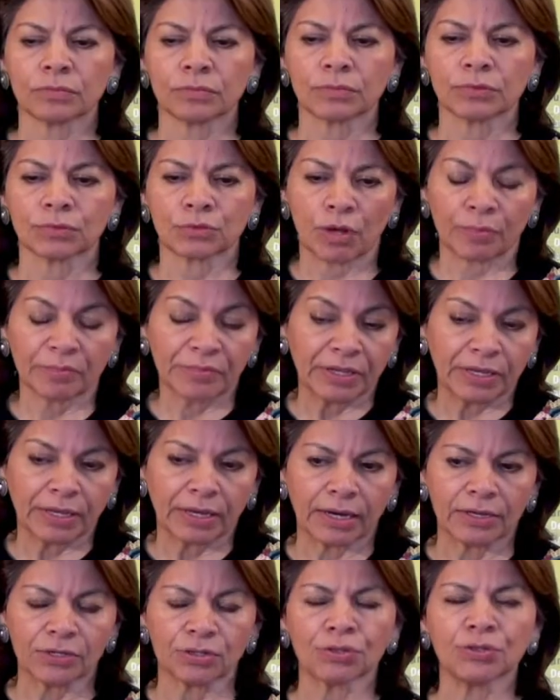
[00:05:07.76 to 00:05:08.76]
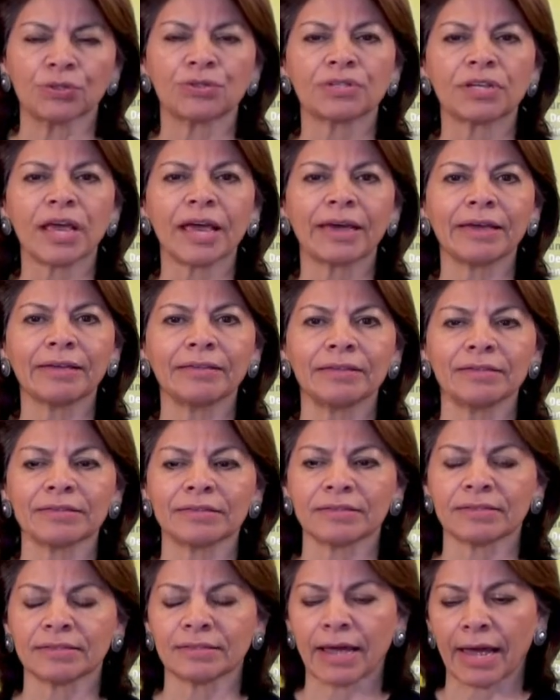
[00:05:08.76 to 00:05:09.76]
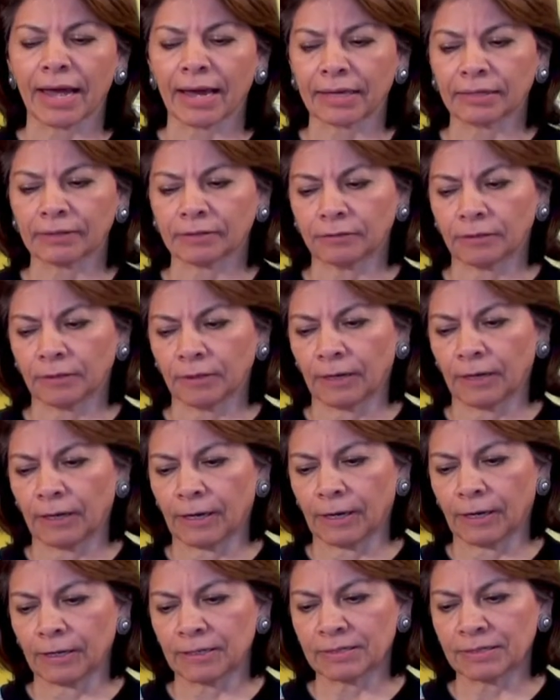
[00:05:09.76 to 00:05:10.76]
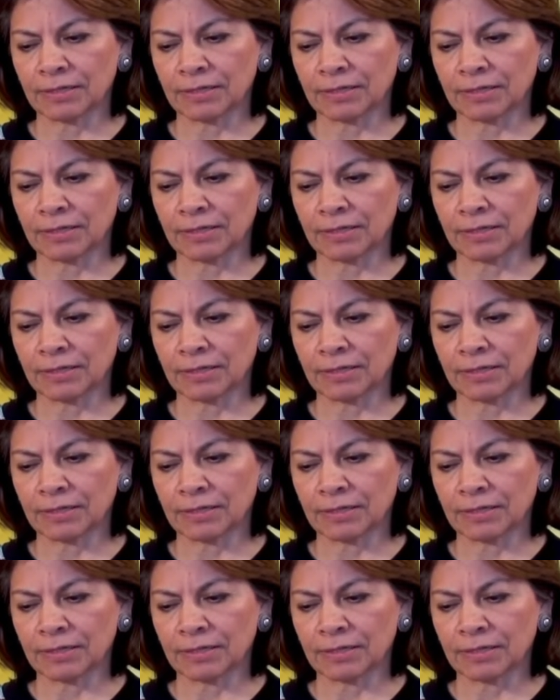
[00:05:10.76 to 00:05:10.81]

Something I should say is that uh,